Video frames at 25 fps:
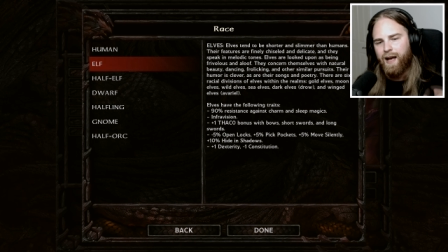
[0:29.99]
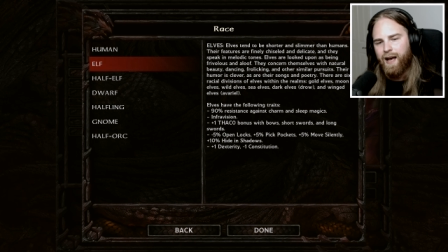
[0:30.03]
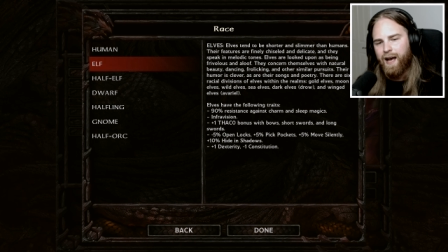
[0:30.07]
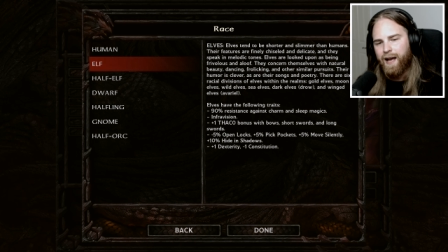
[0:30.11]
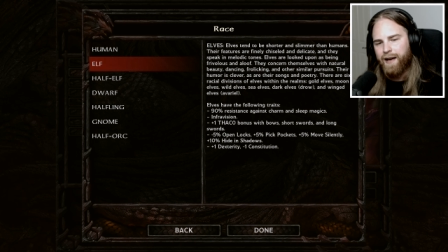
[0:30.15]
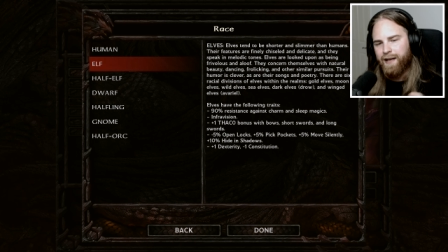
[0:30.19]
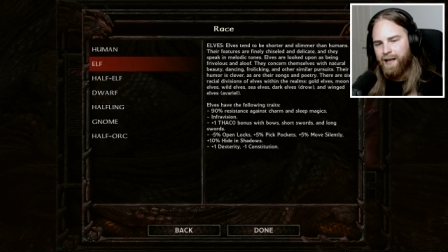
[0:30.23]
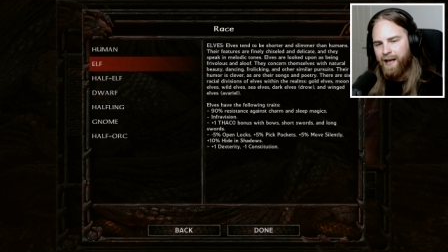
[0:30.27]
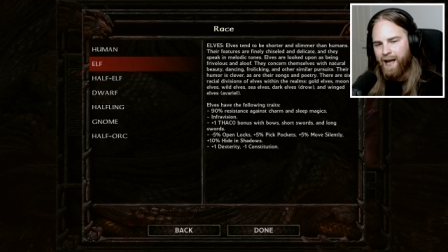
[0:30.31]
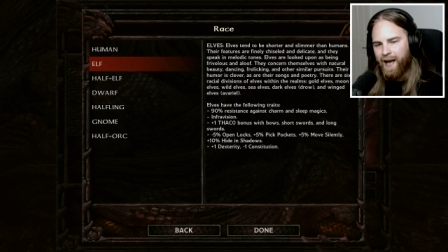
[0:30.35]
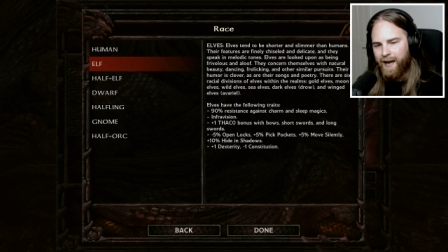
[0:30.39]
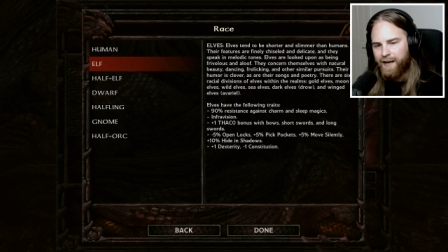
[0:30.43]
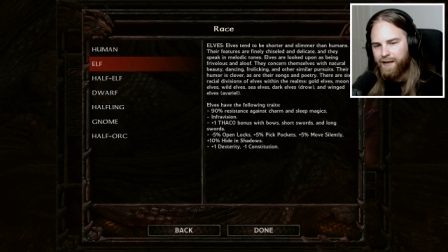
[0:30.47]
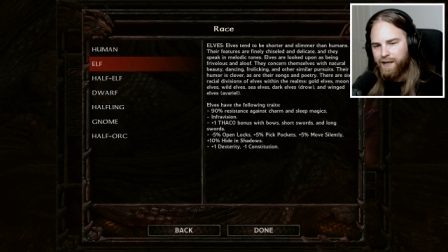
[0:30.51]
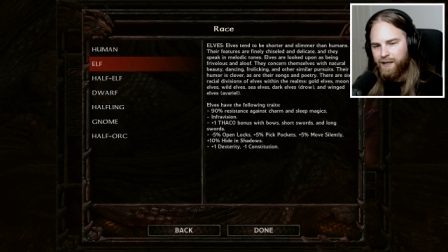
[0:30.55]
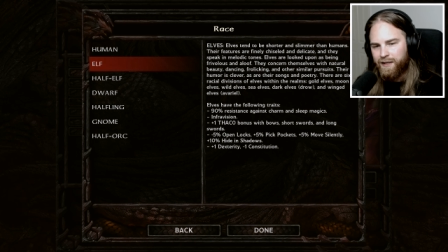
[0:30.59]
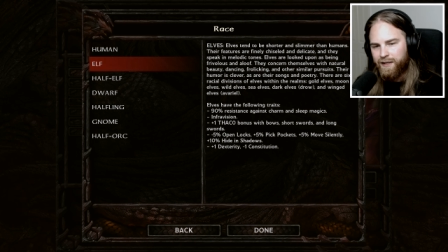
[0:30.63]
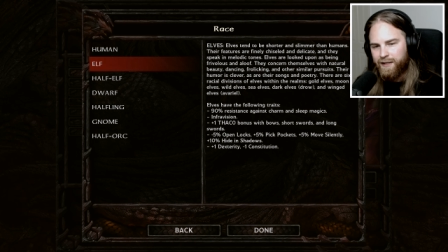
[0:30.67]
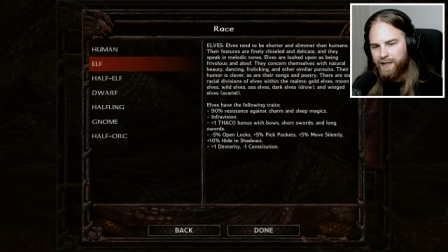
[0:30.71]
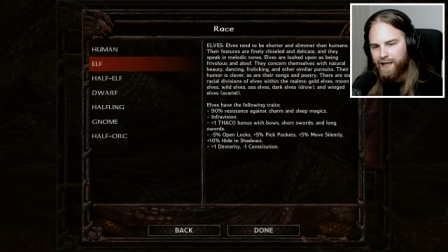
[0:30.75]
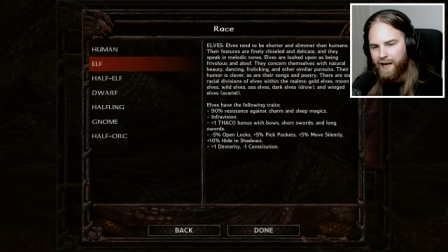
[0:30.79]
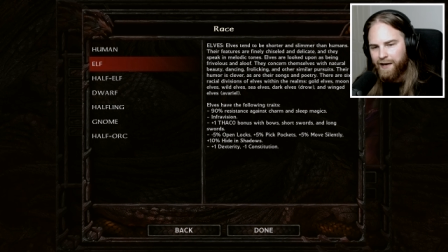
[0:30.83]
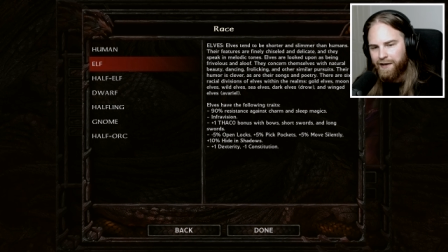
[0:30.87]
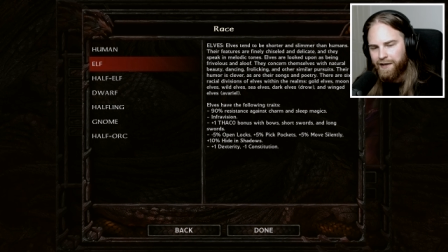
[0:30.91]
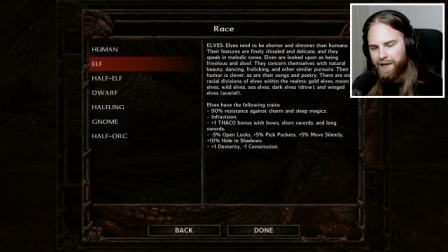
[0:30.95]
And hide in
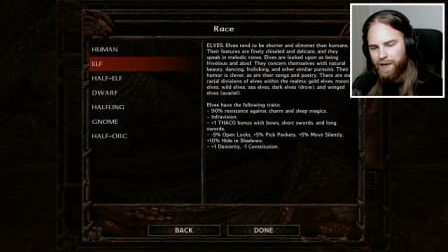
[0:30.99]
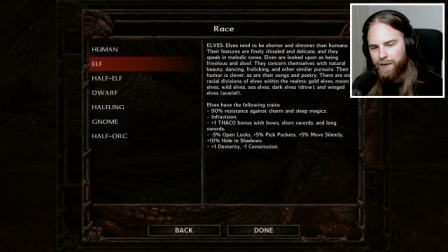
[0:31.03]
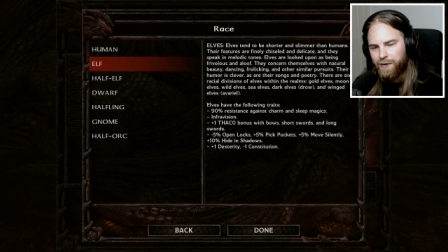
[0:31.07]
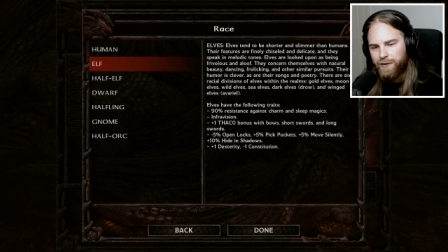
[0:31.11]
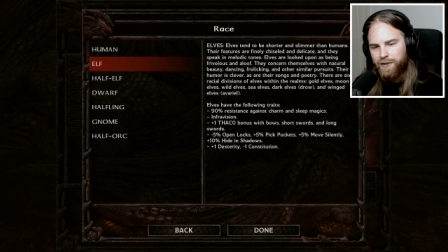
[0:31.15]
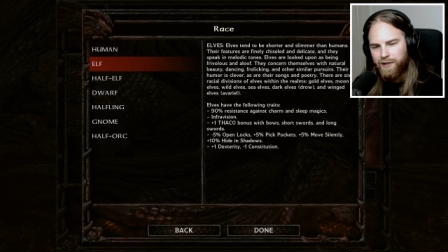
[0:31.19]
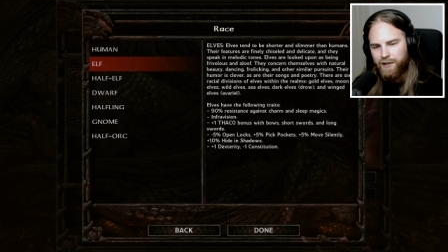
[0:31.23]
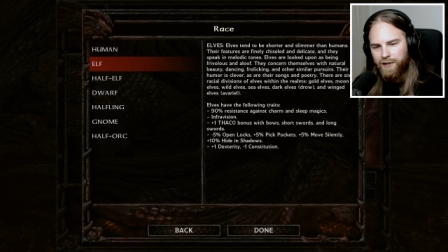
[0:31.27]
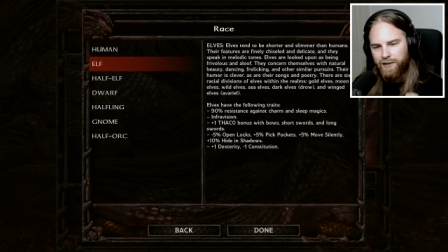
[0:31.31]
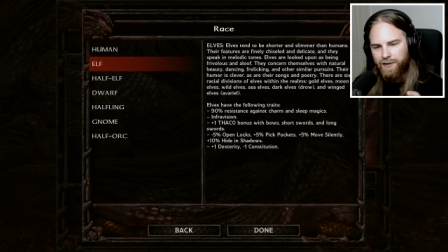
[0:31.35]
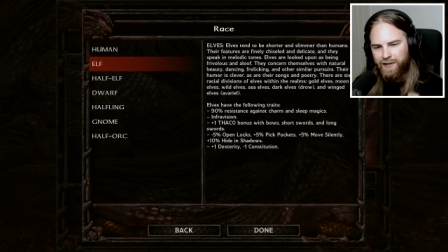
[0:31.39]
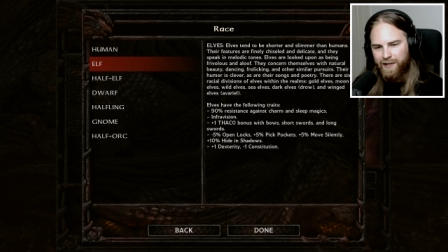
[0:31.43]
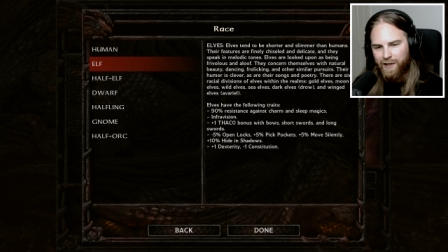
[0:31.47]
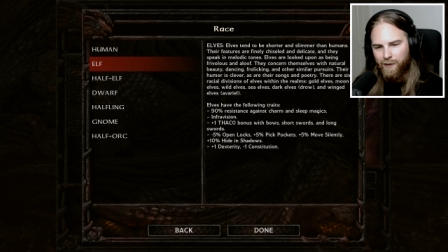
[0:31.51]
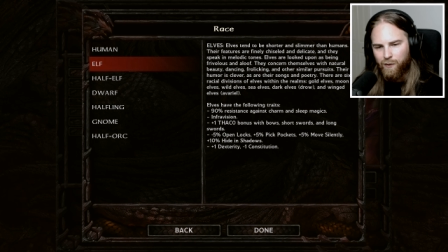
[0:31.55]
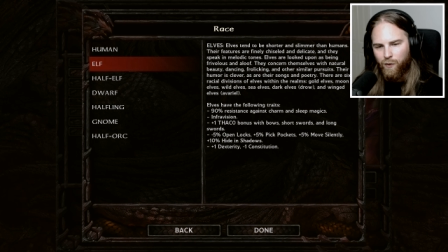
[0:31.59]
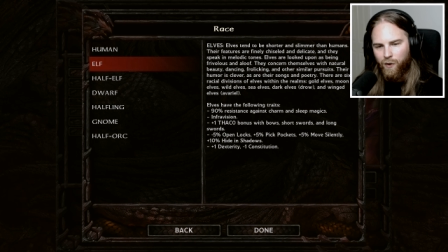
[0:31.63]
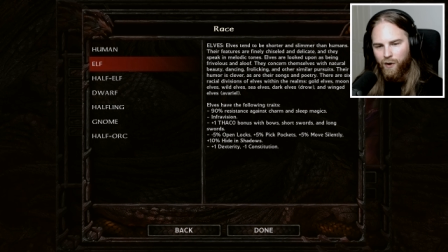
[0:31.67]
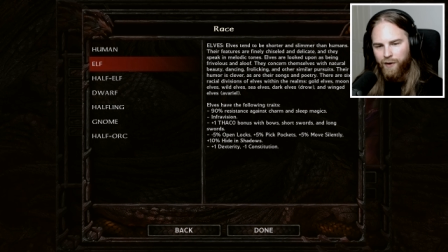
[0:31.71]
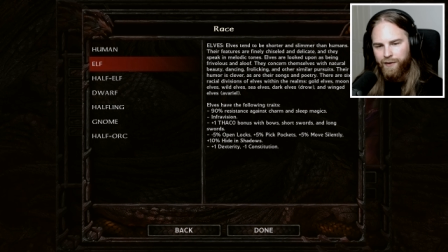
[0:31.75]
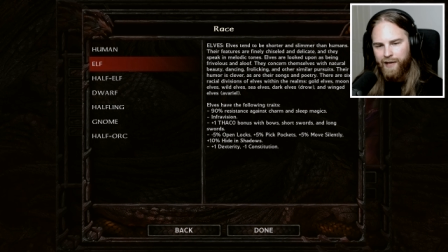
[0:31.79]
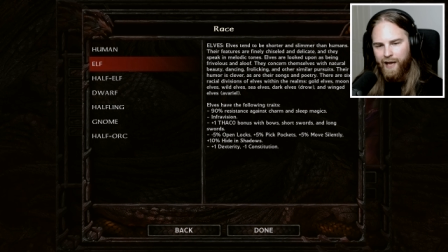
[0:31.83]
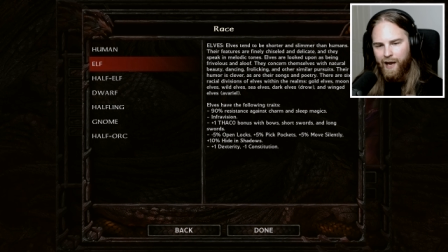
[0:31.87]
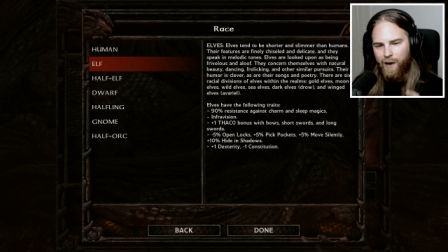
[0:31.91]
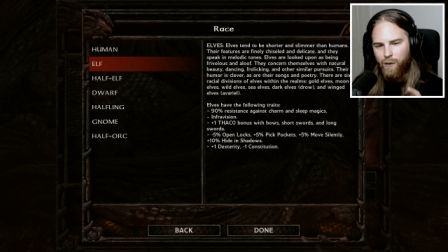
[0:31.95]
shadows is the
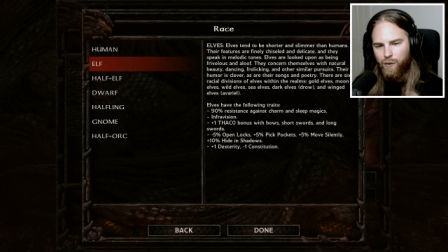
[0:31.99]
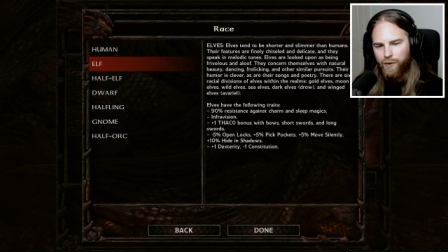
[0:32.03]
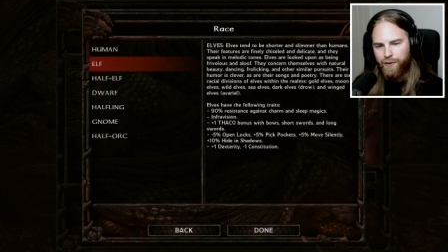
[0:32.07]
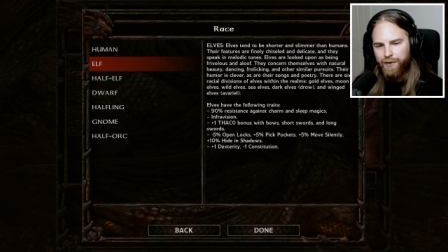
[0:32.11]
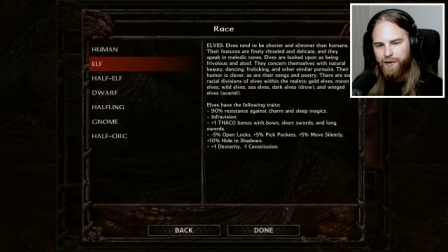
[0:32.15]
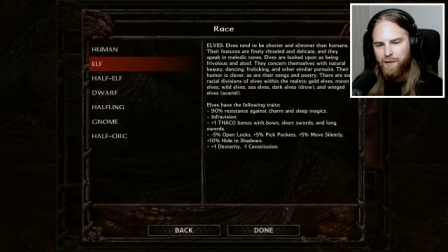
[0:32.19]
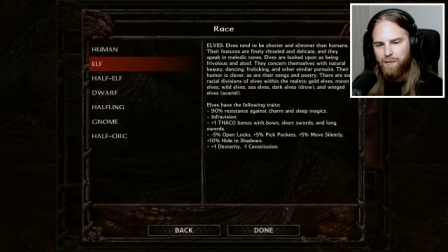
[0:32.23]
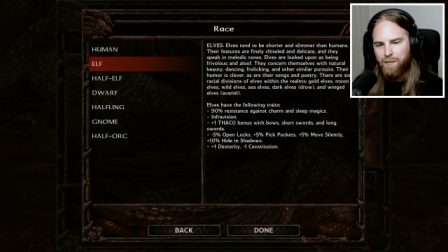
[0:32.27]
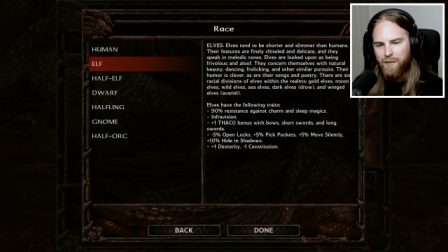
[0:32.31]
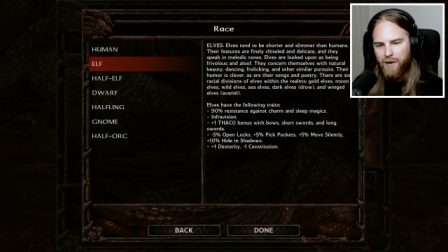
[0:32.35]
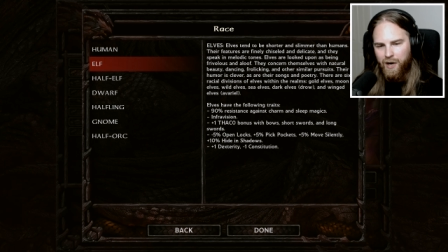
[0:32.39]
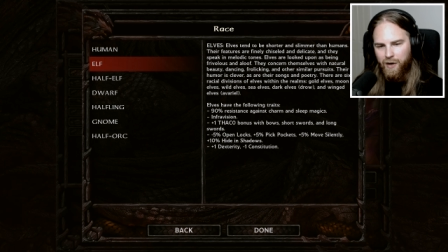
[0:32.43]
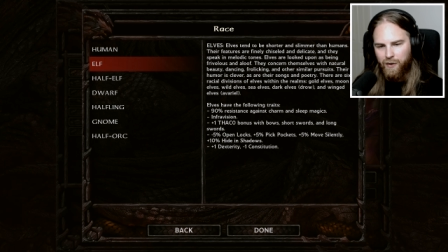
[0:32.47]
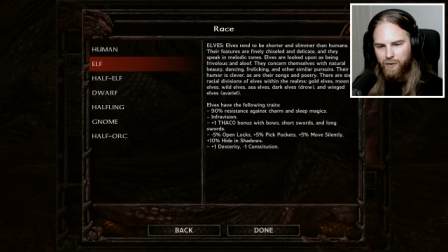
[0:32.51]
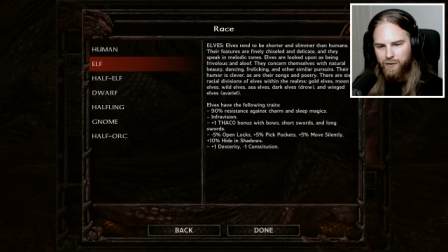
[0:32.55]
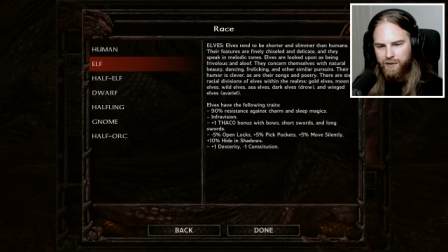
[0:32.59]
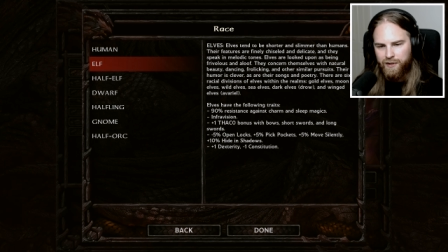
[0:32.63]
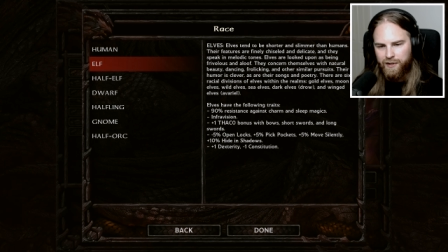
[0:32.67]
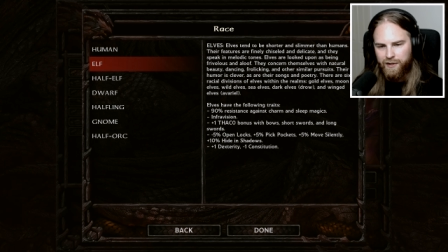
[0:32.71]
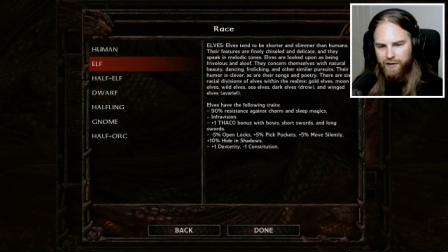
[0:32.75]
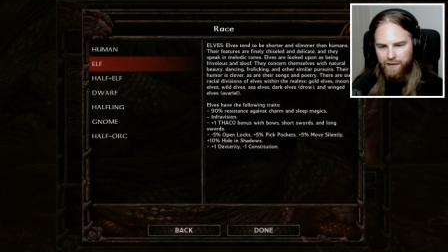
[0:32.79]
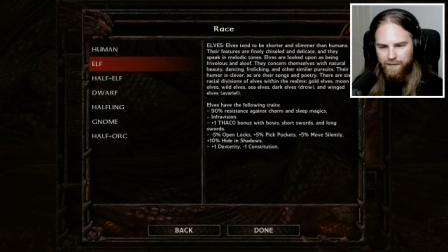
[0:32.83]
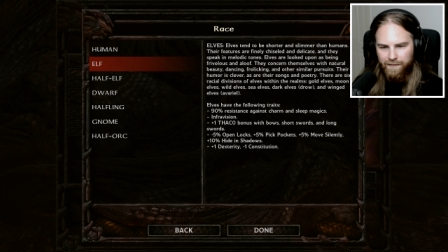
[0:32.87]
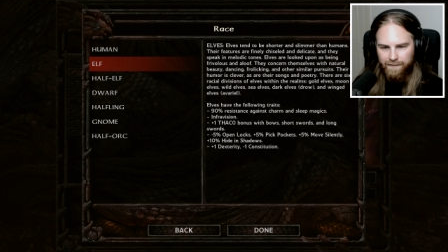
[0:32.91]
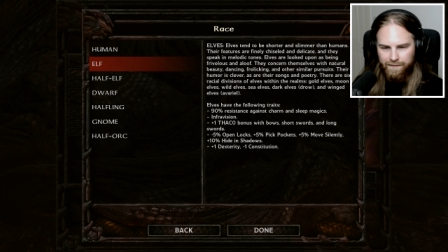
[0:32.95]
one that I want the
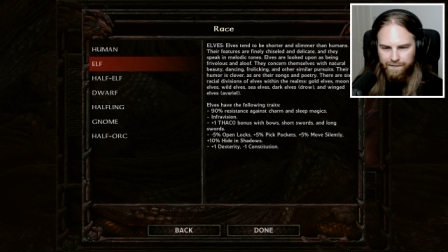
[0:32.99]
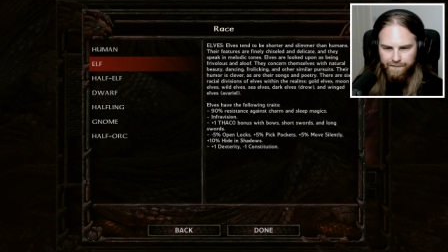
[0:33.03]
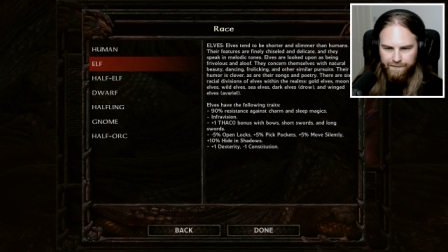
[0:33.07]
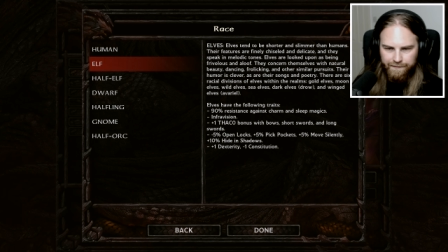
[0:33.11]
most.